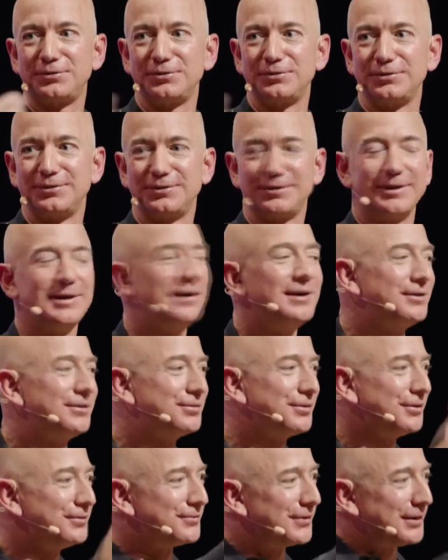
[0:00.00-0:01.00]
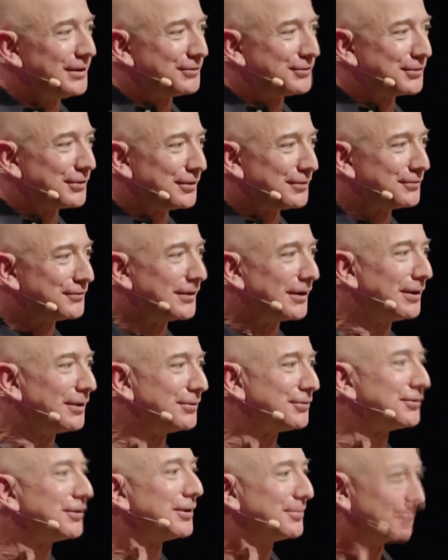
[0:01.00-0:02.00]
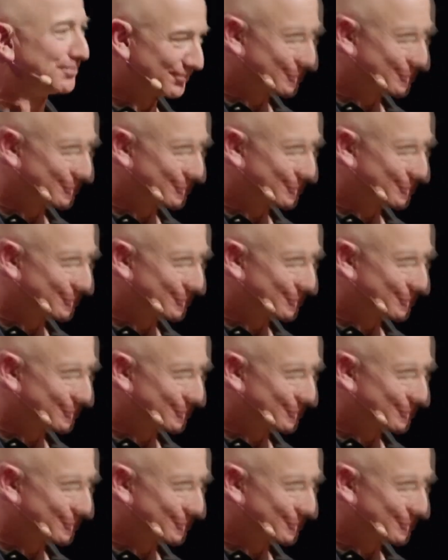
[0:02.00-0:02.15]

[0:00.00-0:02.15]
Yep. To adventure and fellowship.